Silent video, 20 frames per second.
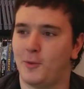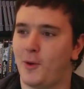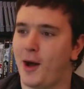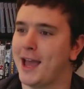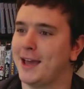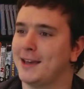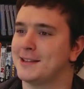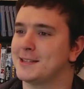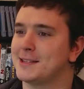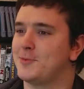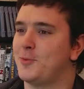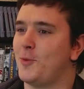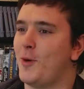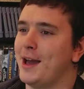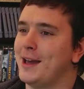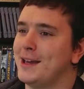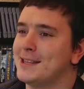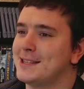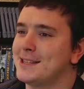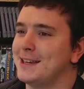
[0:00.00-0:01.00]
Why
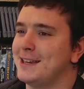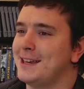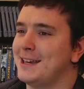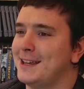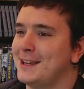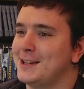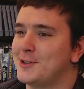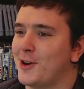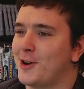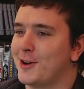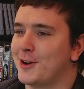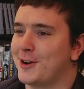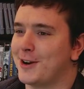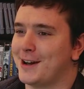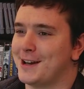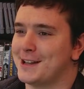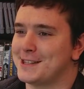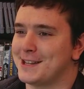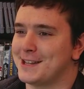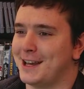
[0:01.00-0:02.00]
is it getting
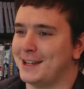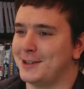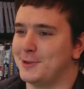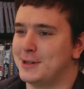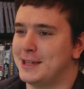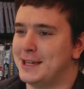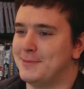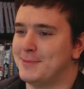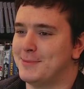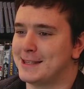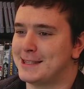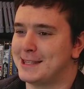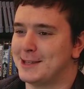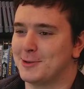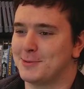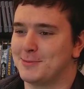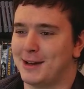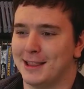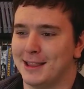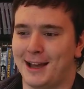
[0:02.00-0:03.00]
darker outside? You keep messing
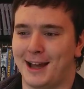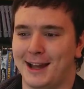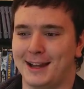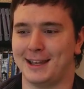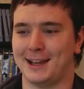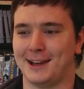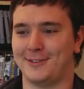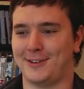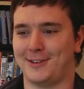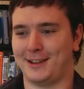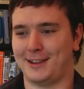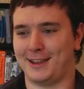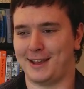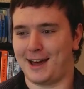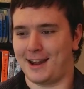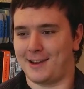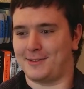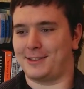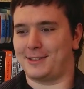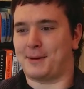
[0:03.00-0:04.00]
with my lighting. I finally
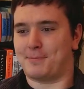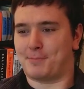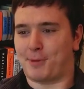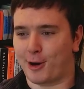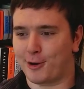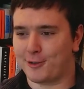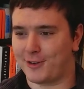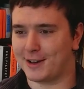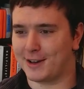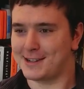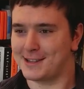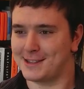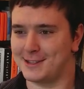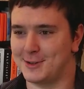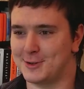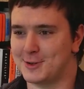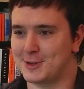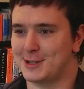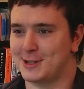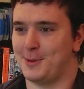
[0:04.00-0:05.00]
got everything perfect, and then
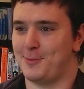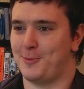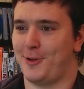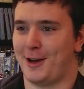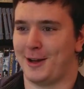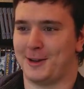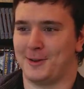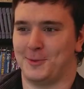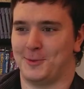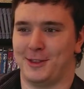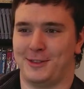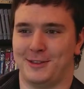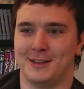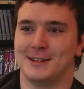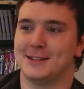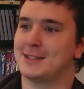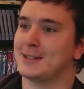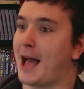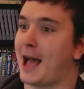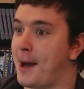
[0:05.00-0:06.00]
you just keep fucking with
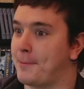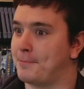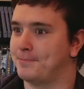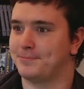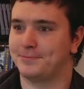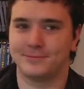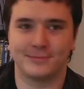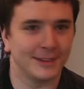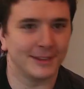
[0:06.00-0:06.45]
it. Stop.